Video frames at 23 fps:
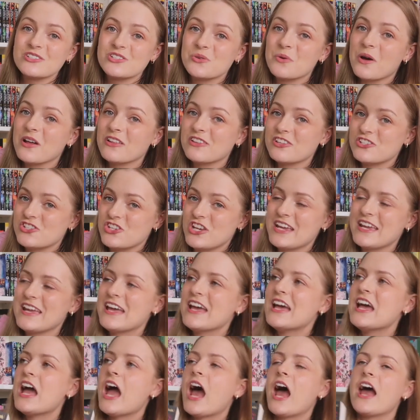duology.
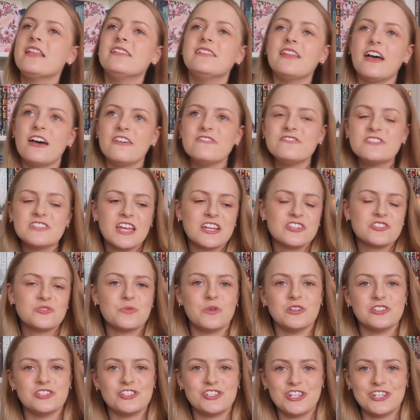I loved that
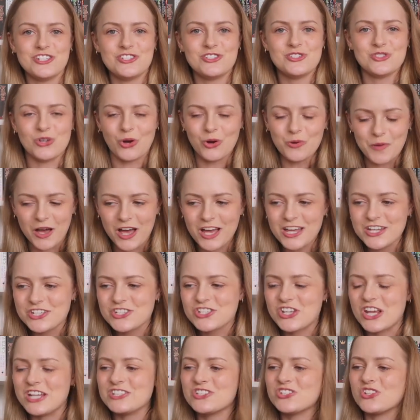duology so much,
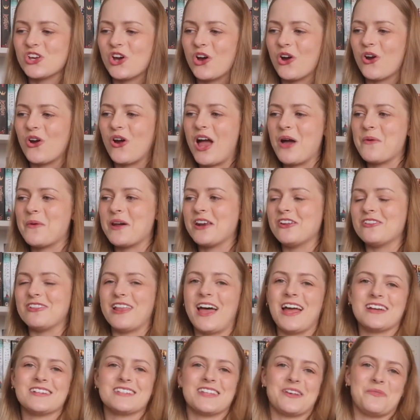and so I went
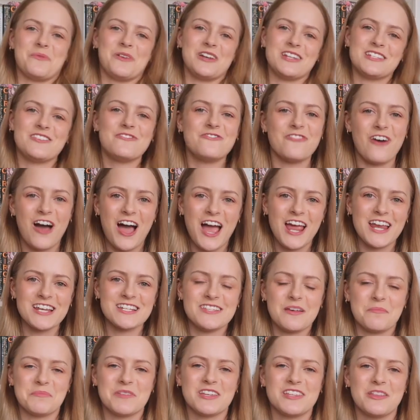online because I wanted to find
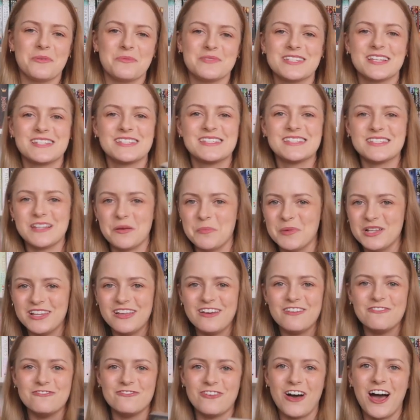something that was a
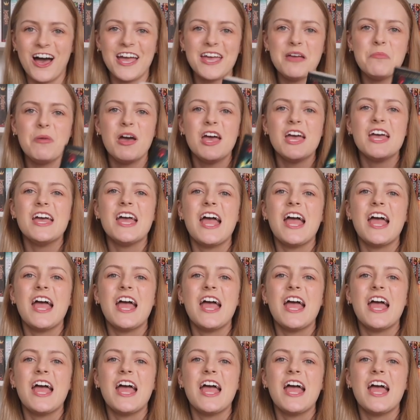similar vibe,